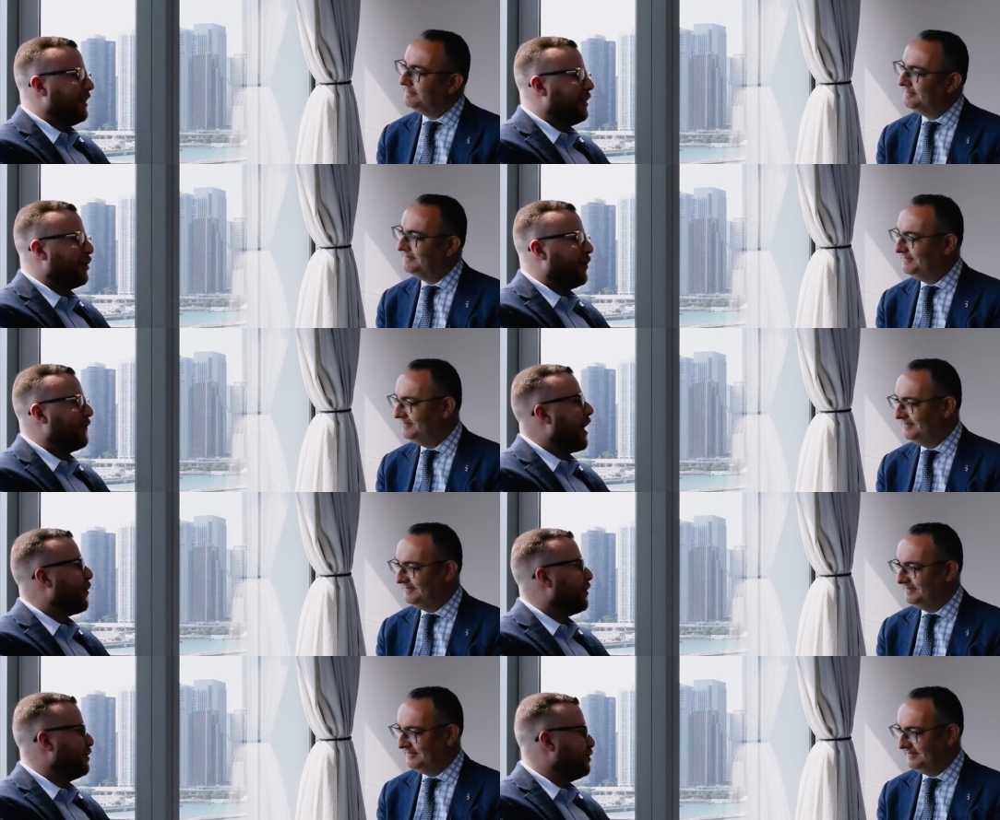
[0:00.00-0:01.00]
Speaker 1: You know, if I
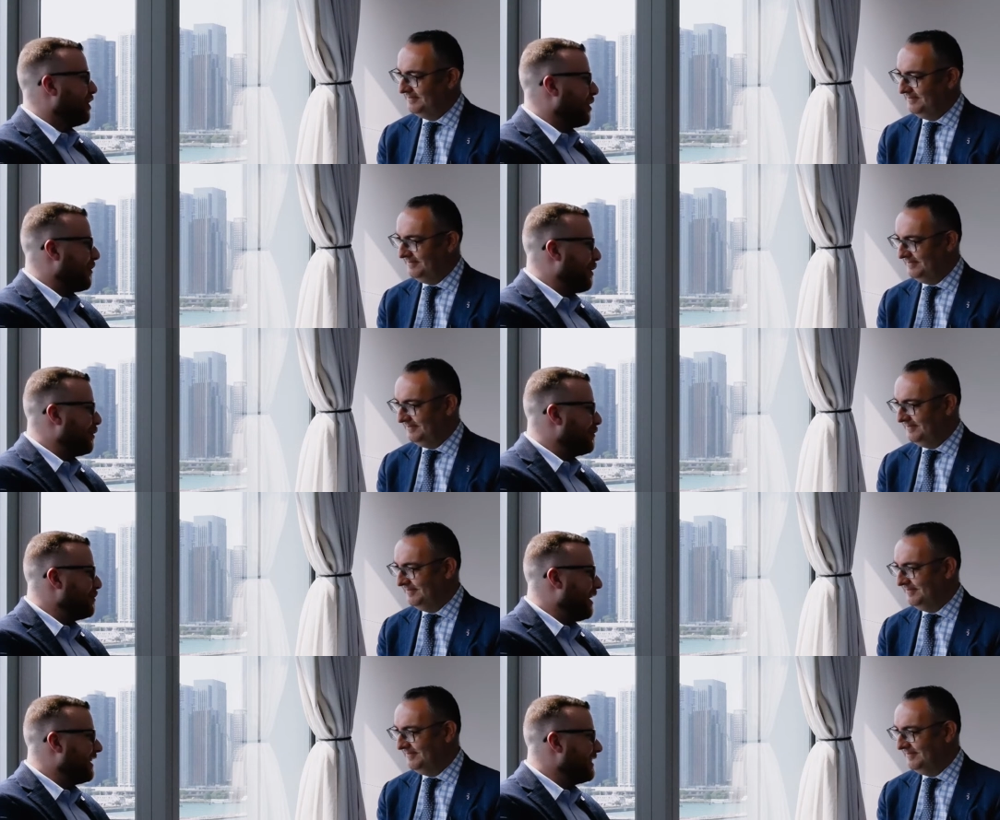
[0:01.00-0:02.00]
were the GM, I would
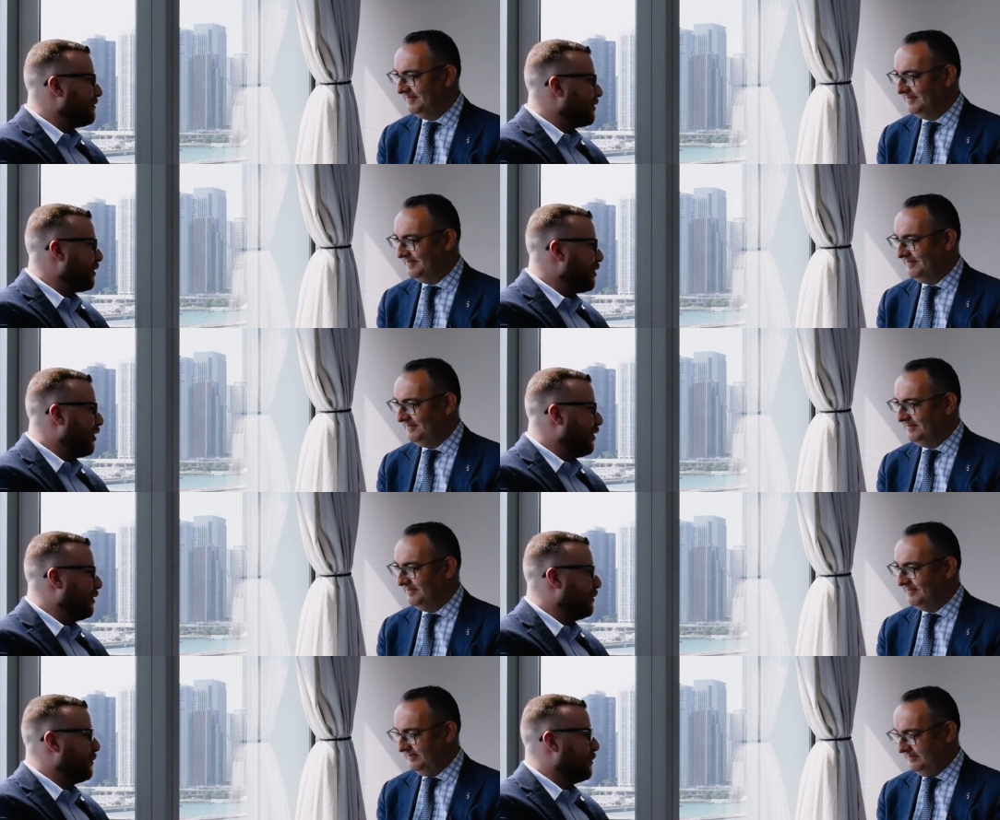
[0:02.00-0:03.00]
have made a different
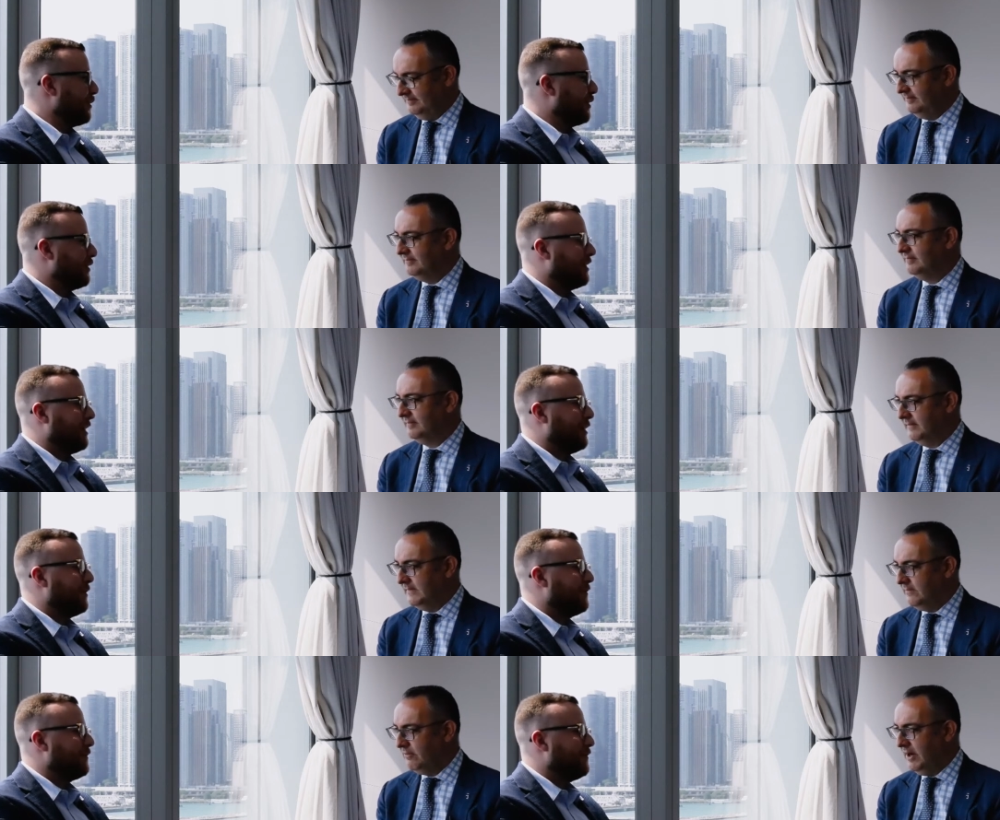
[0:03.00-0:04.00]
call, or
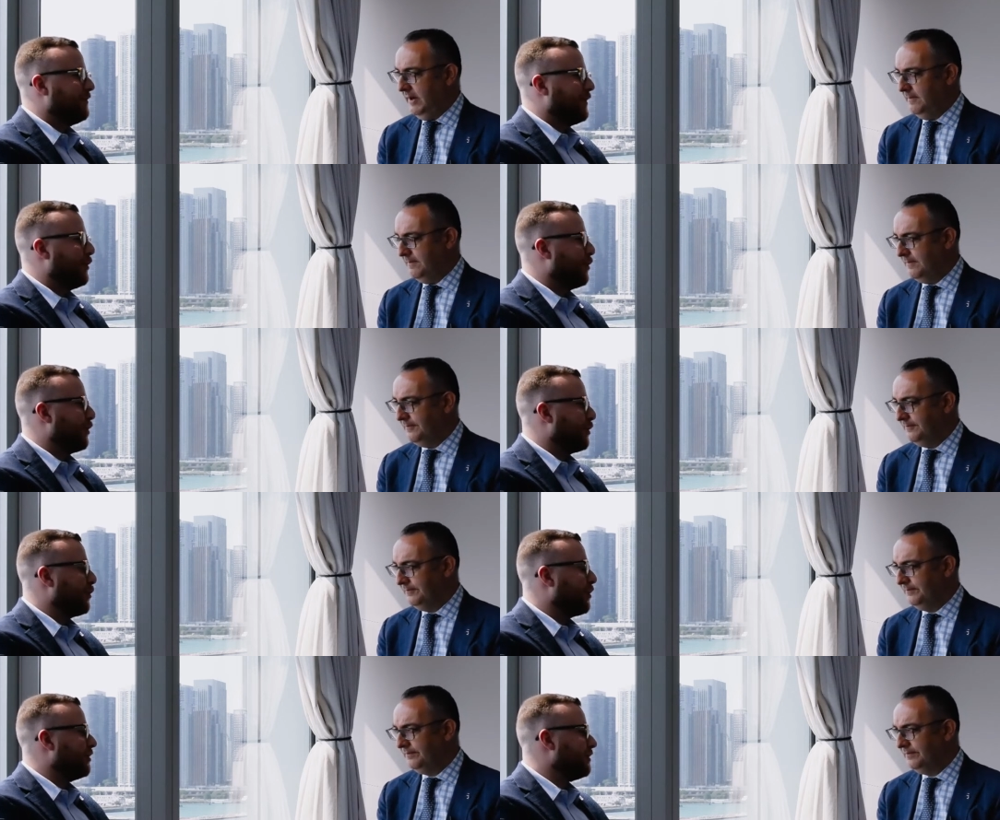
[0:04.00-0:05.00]
um, right. or
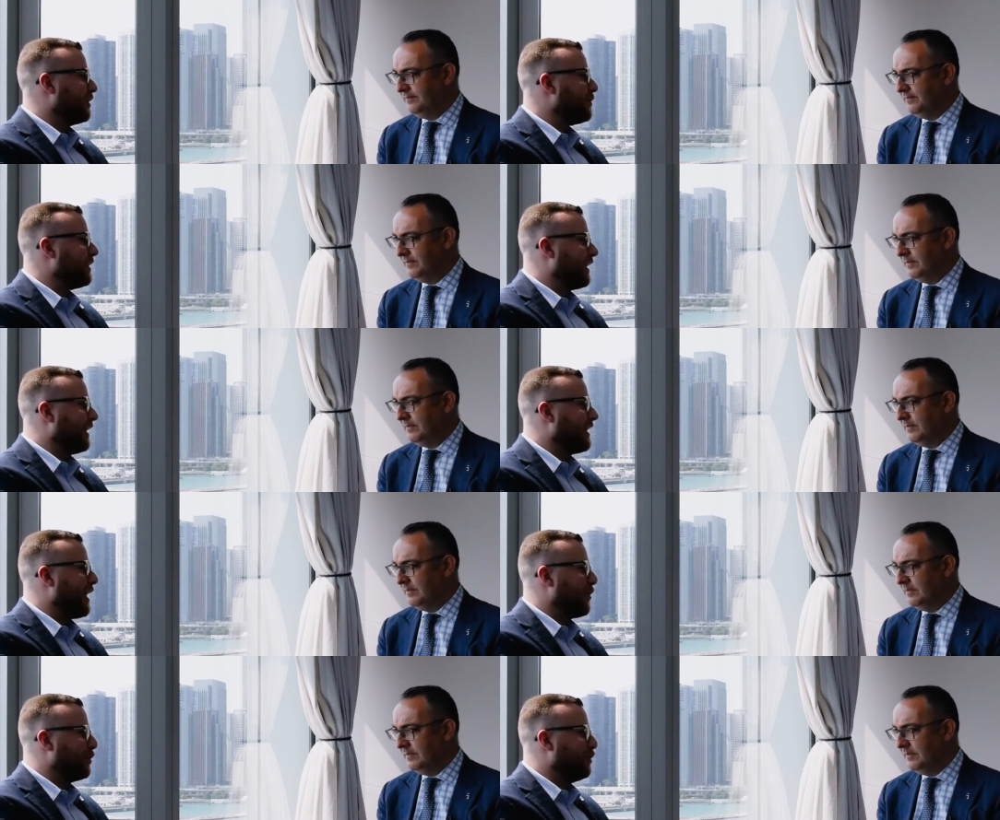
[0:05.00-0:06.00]
or something like
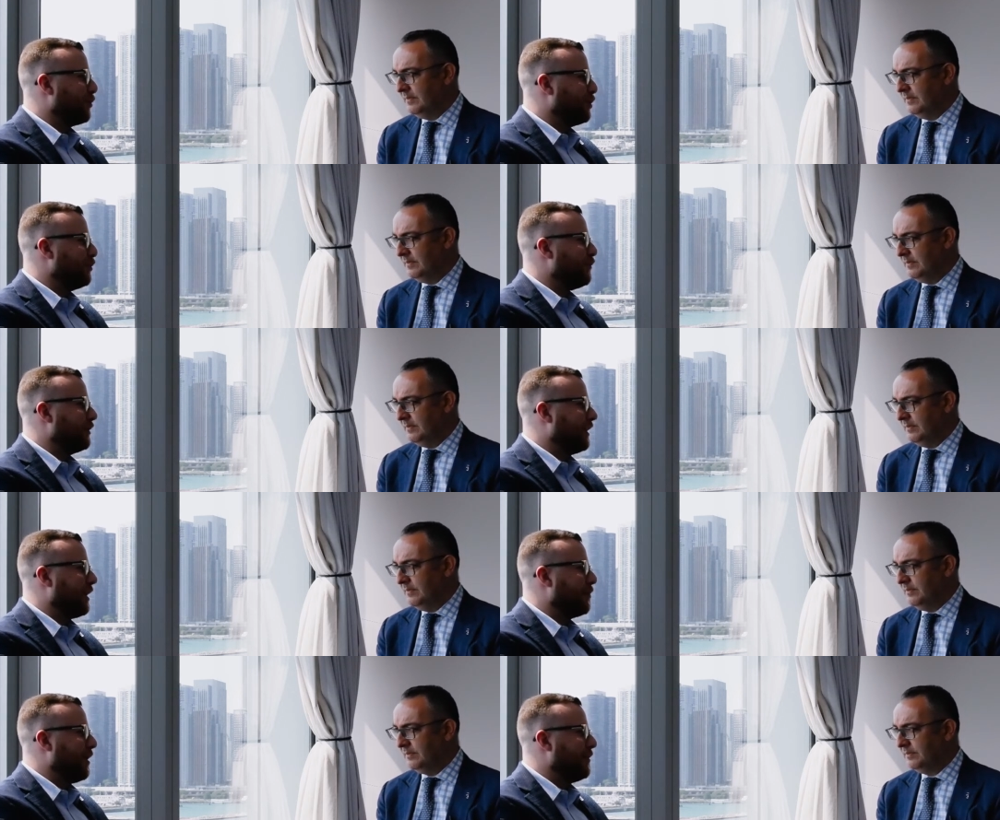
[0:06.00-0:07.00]
that, where you, where you feel
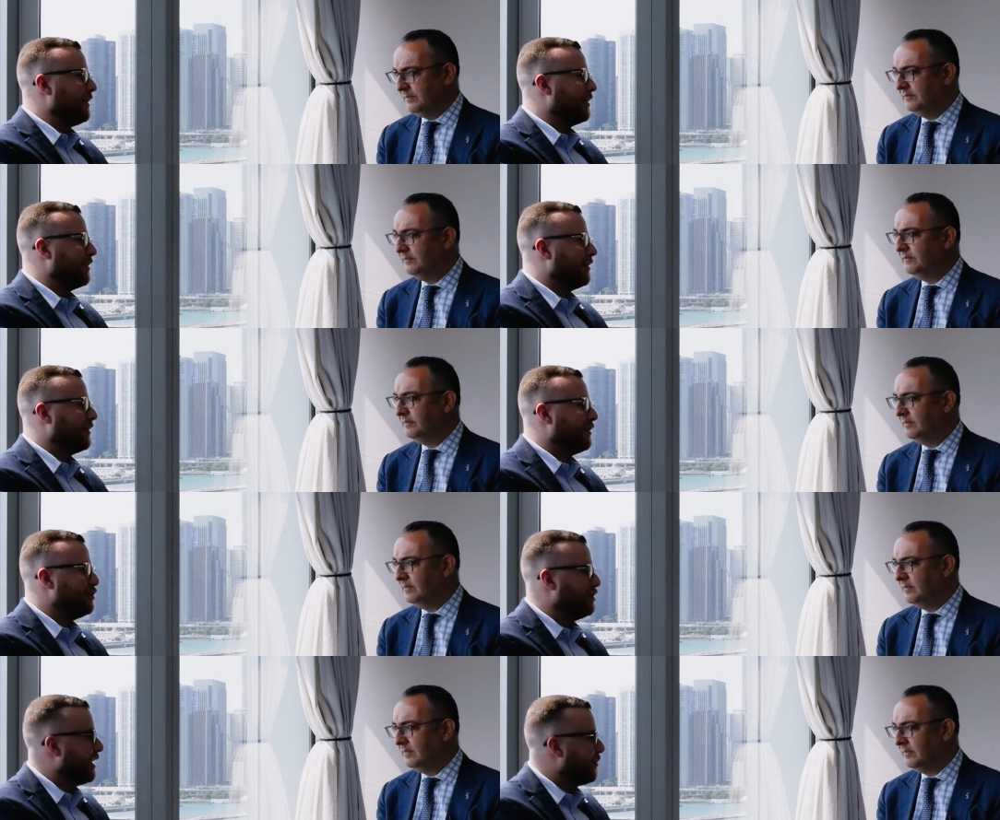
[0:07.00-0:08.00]
like maybe the the
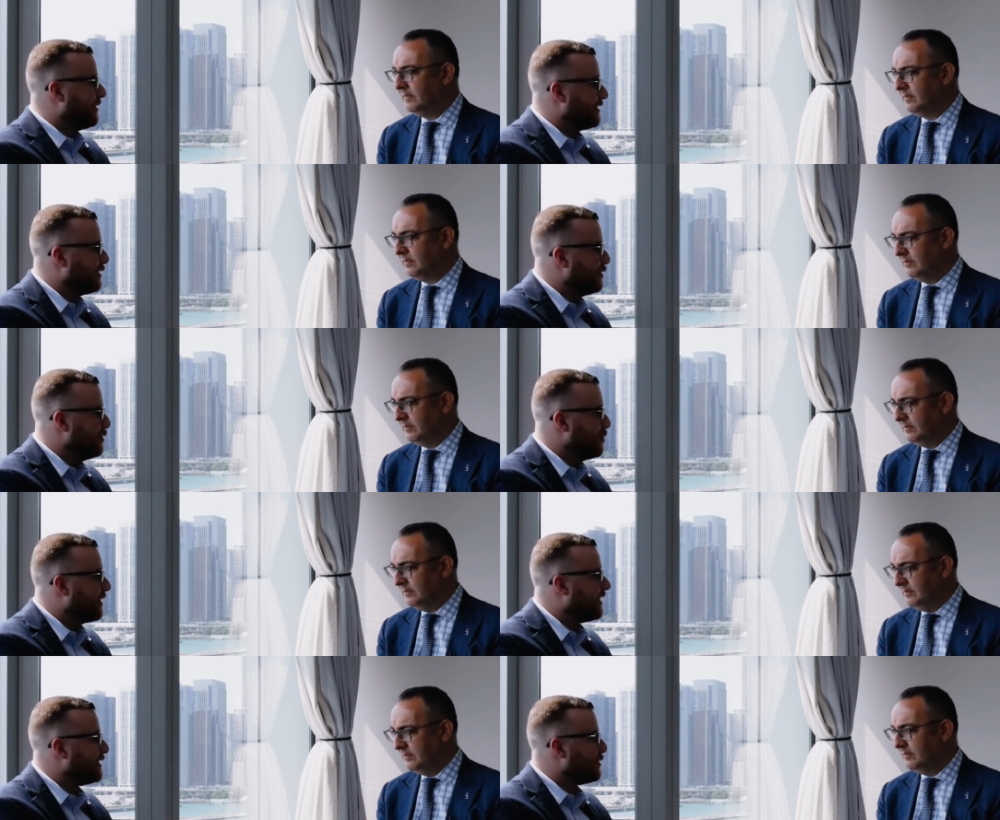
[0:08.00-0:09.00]
GM isn't
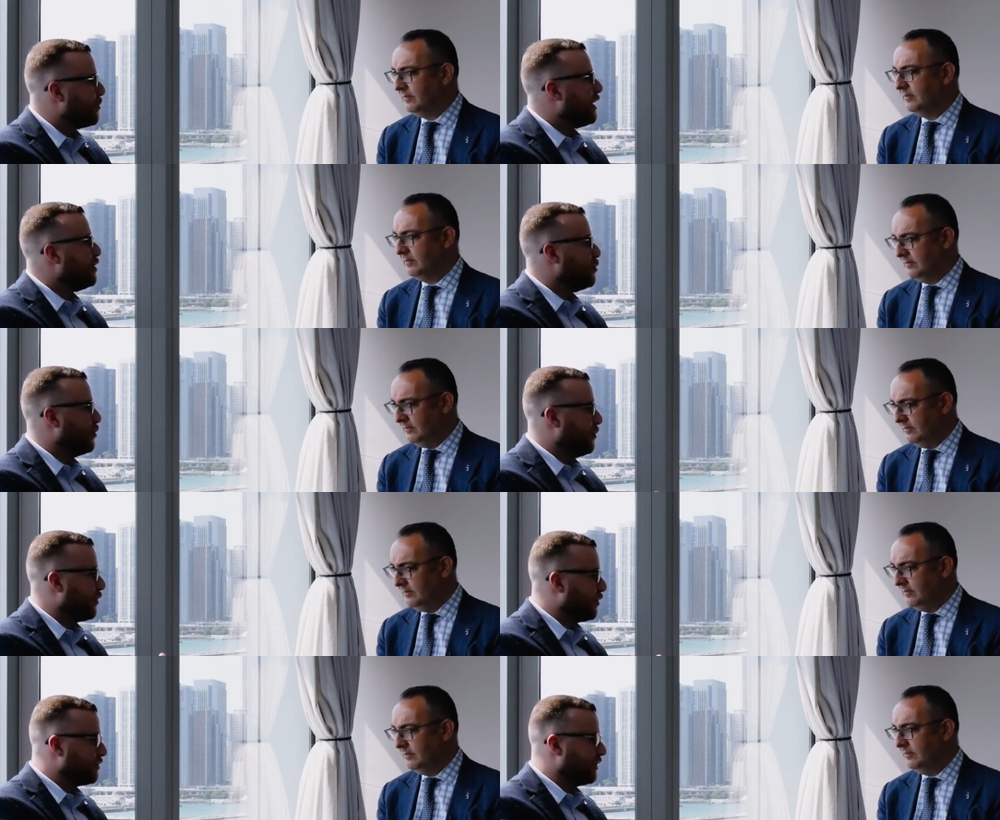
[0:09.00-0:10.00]
doing things the way you would
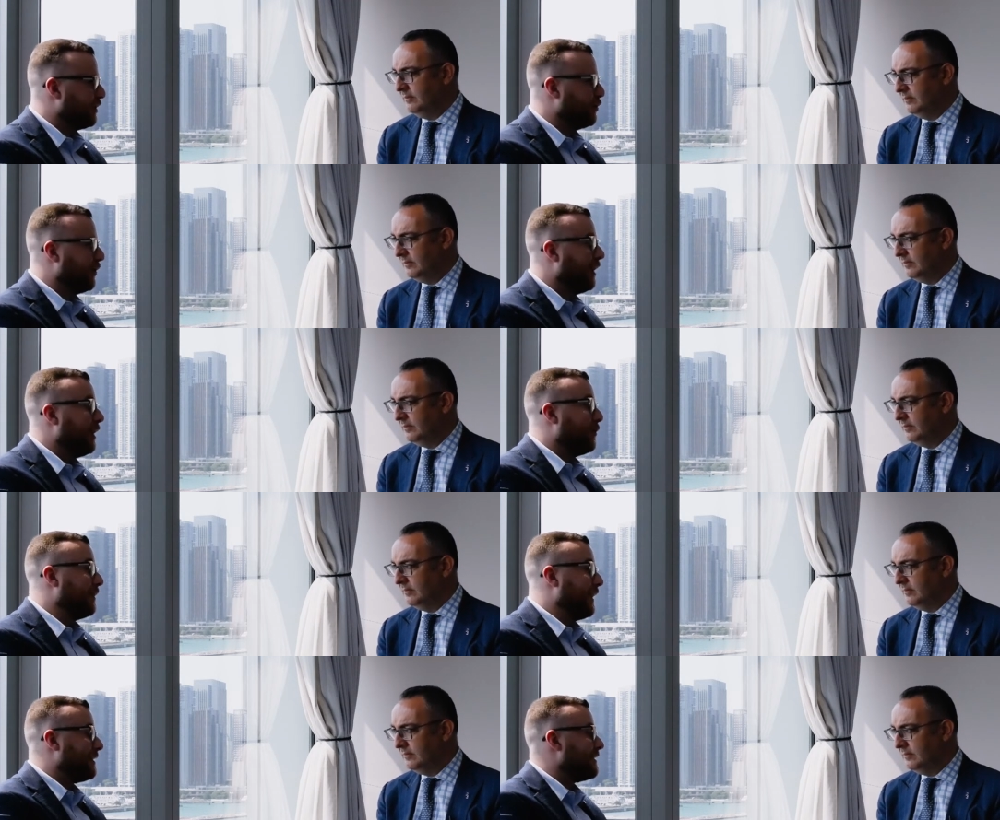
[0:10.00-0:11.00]
mm-hmm. personally do it.
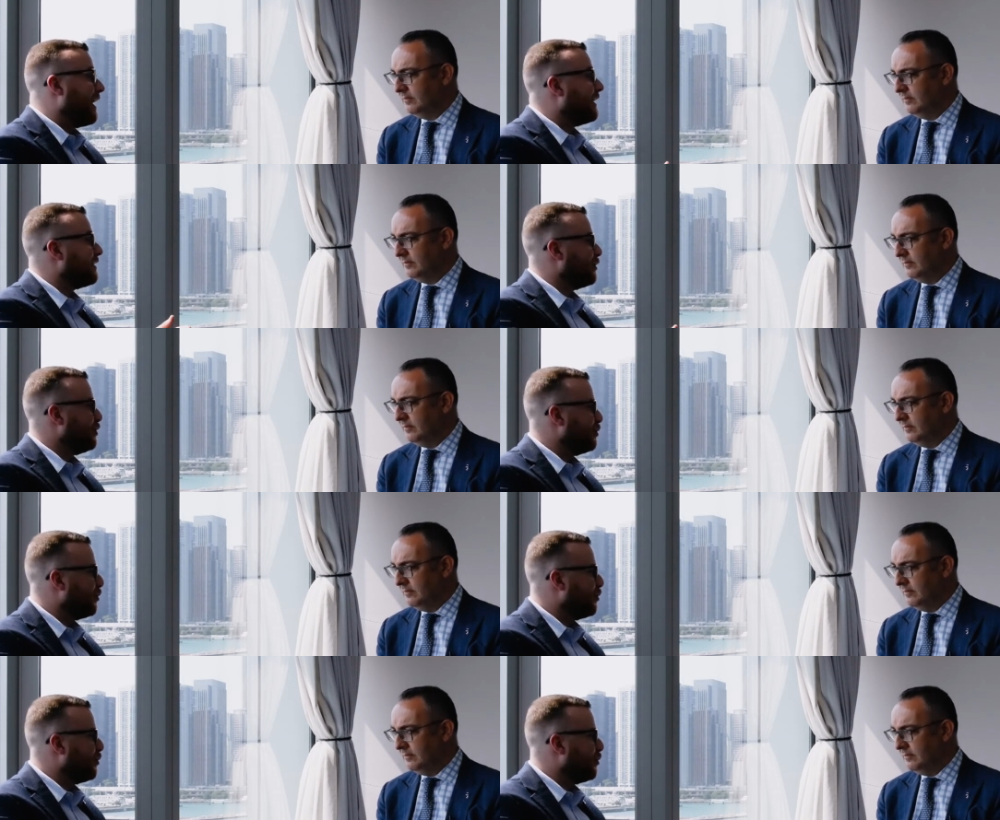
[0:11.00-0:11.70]
But then it's not until you